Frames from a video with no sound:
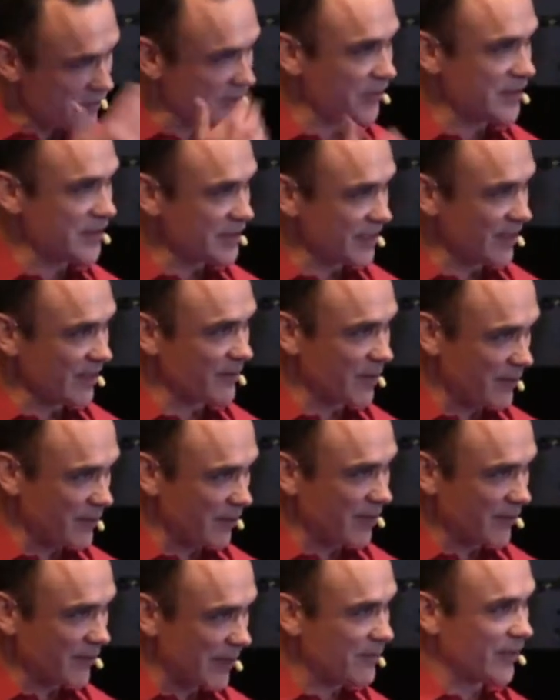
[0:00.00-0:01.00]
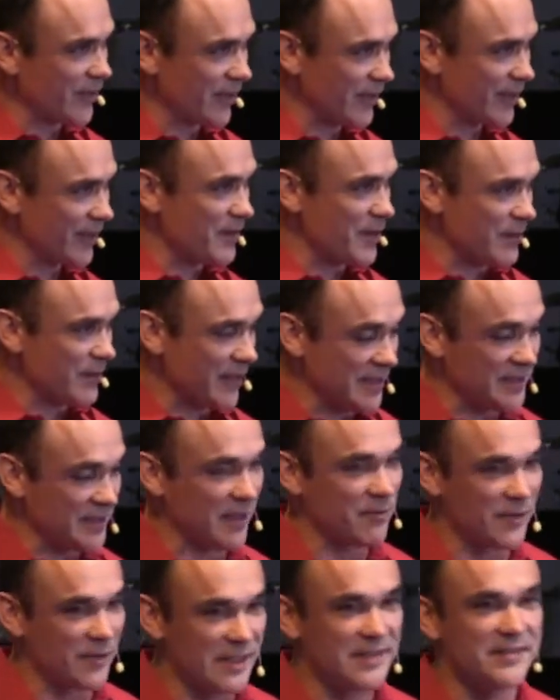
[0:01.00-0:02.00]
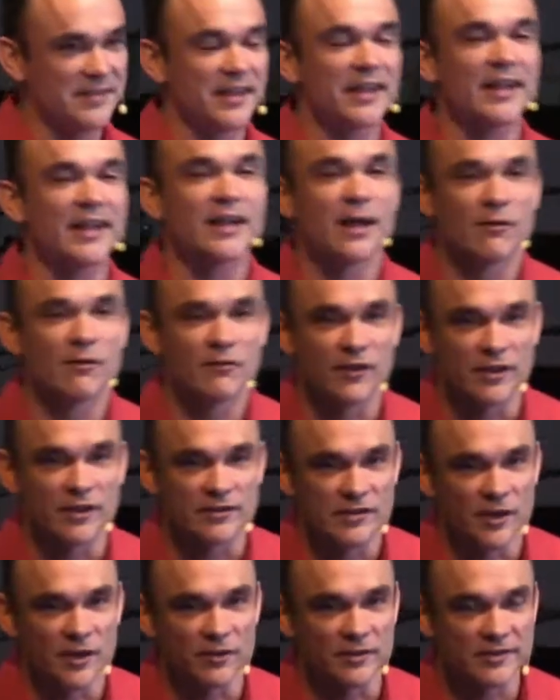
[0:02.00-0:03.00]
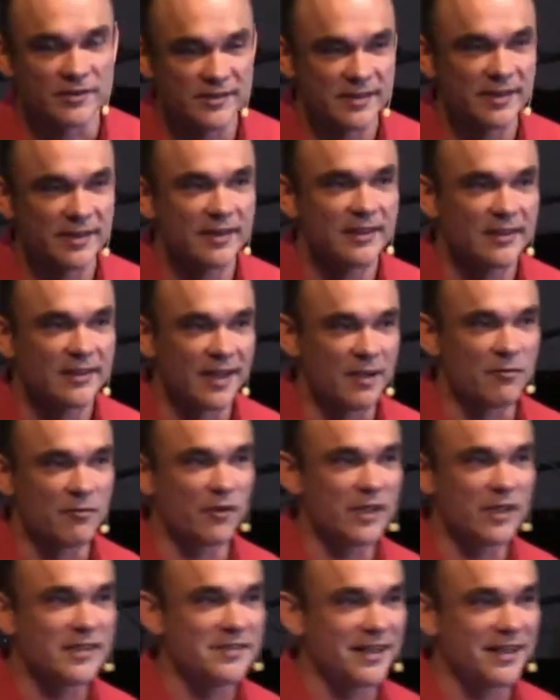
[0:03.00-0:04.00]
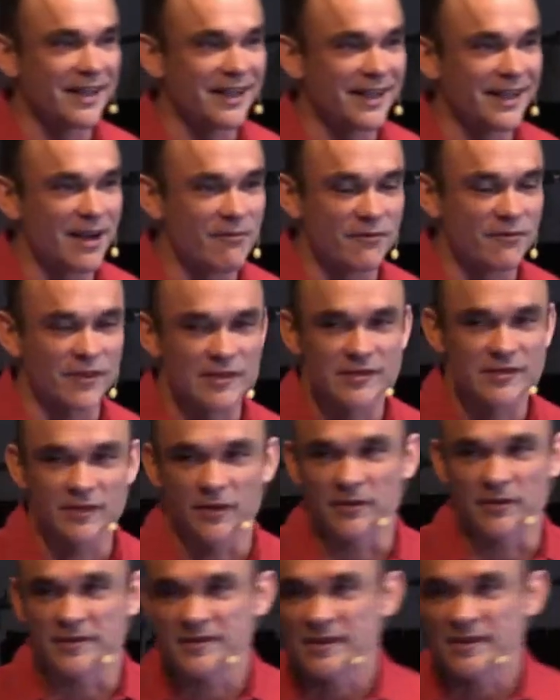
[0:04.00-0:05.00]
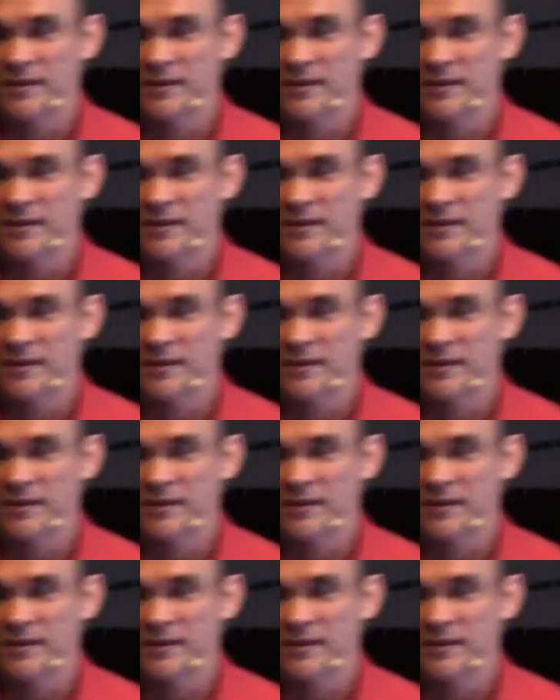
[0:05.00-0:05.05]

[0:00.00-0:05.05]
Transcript: zone just kept coming up, coming up, coming up. says, I'm resetting comfort zones. I'm resetting comfort zones.